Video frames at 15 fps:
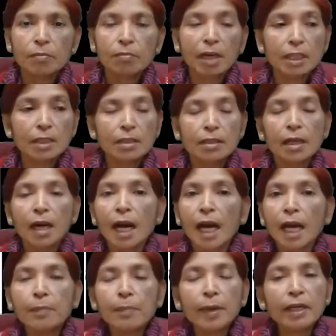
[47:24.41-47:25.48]
but
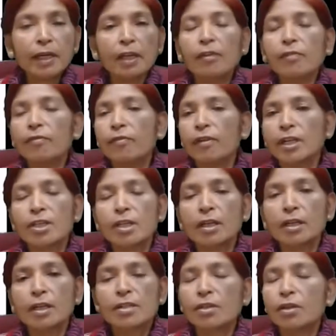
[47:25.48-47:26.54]

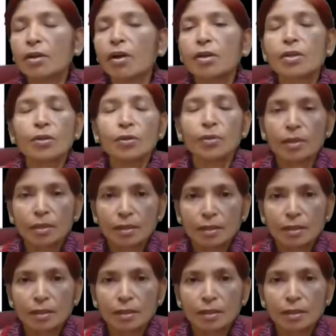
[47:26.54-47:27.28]
hyperinflation is not good.